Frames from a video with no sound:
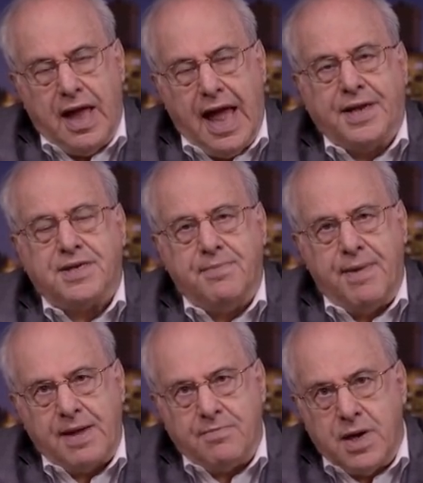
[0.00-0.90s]
and to
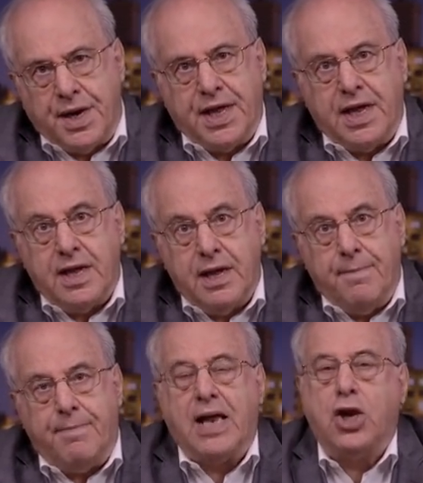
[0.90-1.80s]
make money
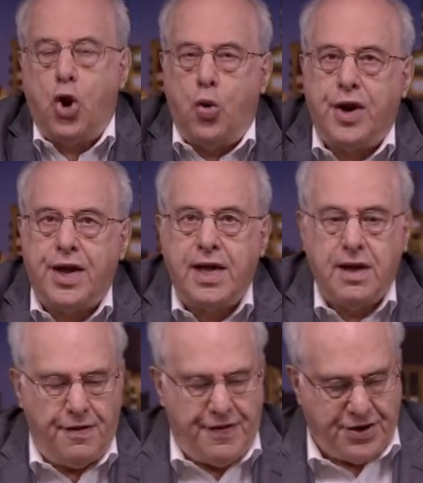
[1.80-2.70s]
by lowering
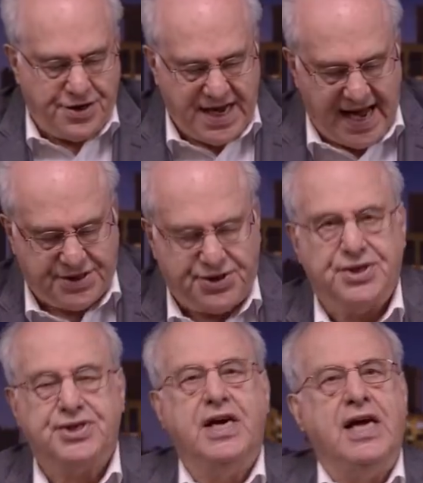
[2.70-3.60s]
their taxes.